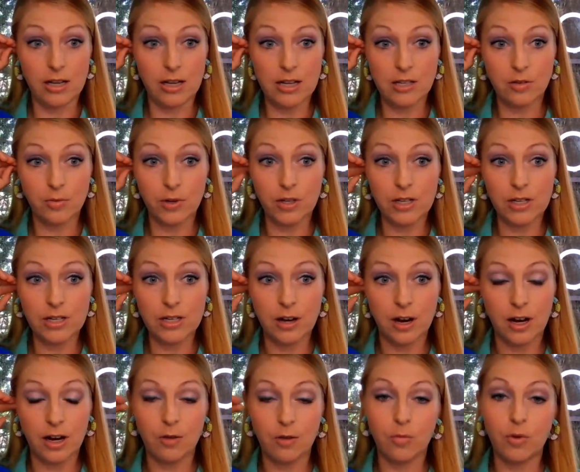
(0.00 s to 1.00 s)
It's really
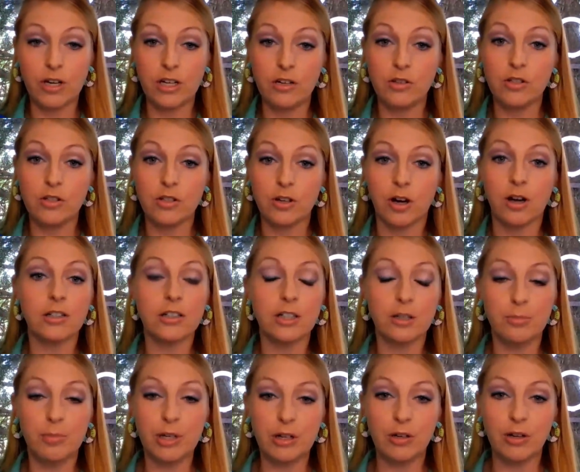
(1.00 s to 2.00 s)
not when you start
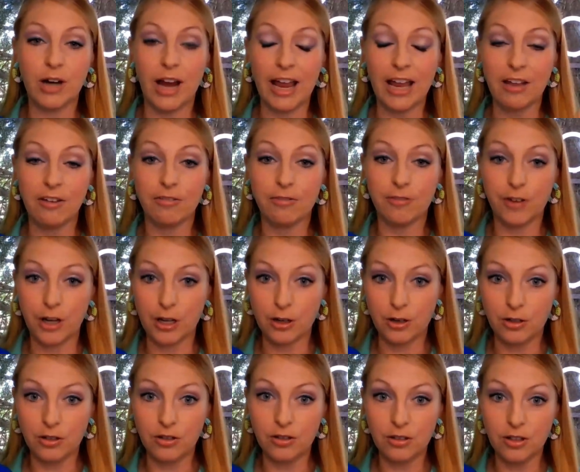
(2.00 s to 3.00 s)
to build a
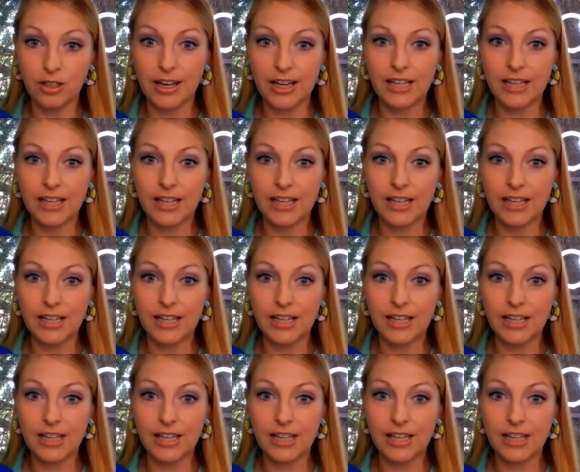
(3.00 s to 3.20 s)
funnel.